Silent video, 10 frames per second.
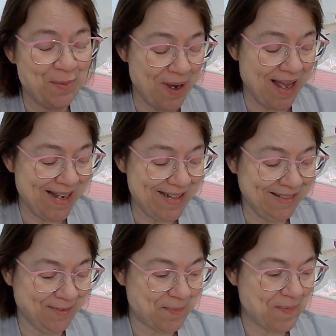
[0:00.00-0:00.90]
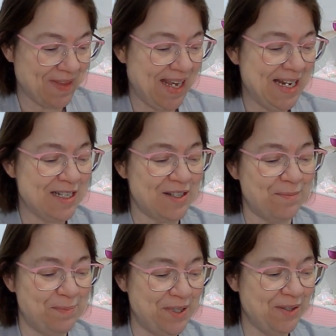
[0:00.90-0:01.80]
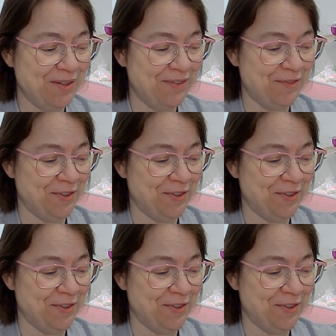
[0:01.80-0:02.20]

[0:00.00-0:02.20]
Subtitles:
one. It is a beautiful